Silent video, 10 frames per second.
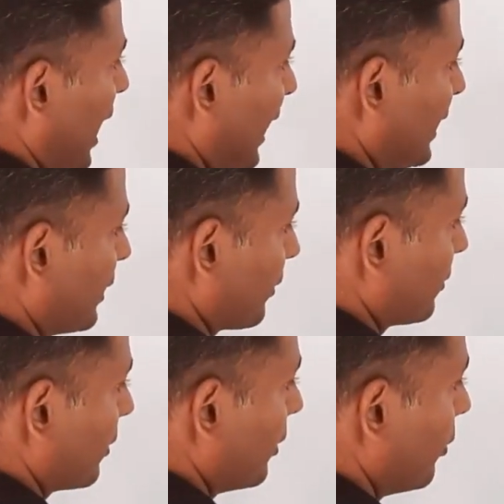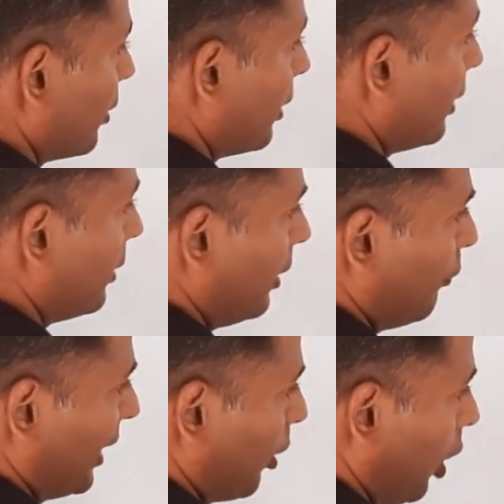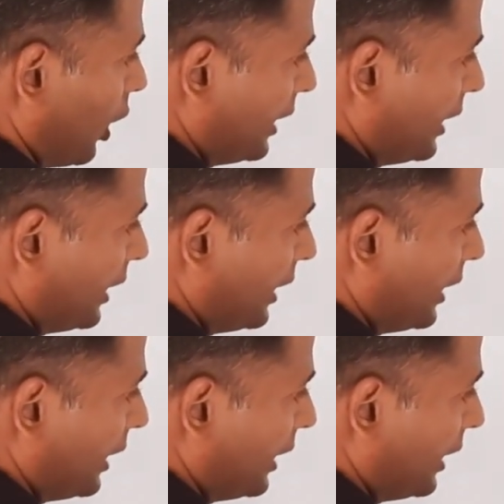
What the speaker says: a height, if I draw